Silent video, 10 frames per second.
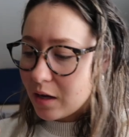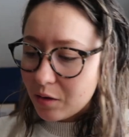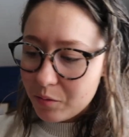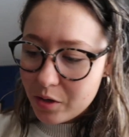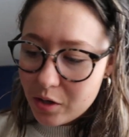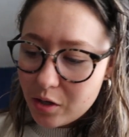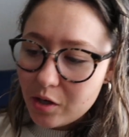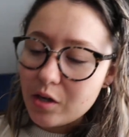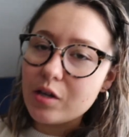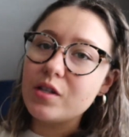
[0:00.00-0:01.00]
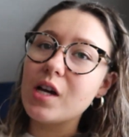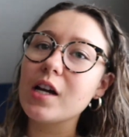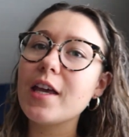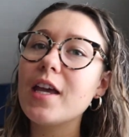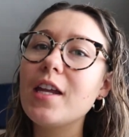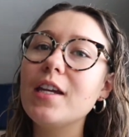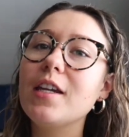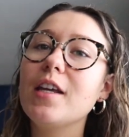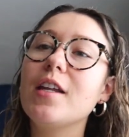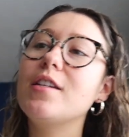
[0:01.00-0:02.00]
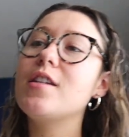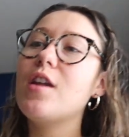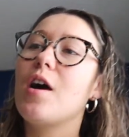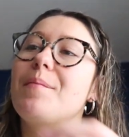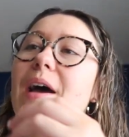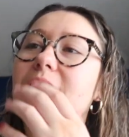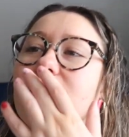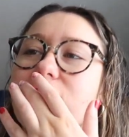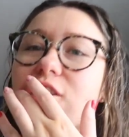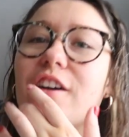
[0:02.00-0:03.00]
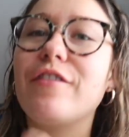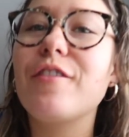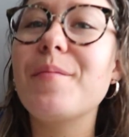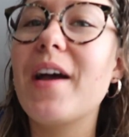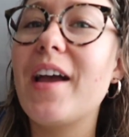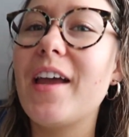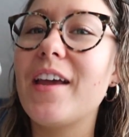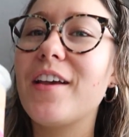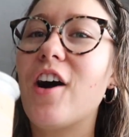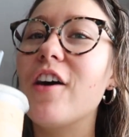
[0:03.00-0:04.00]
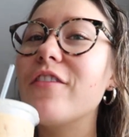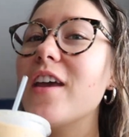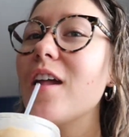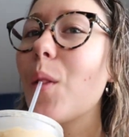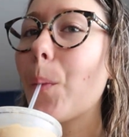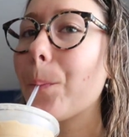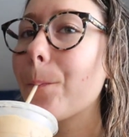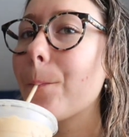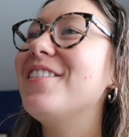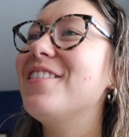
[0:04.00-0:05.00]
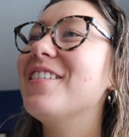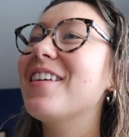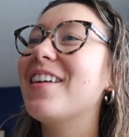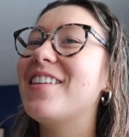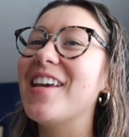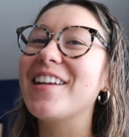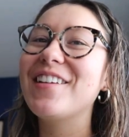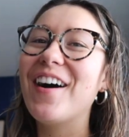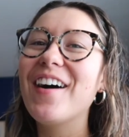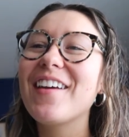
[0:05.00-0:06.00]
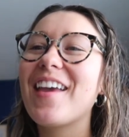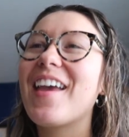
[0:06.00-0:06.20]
Our Dunkin did not pack a straw for my coffee. He's doing a TikTok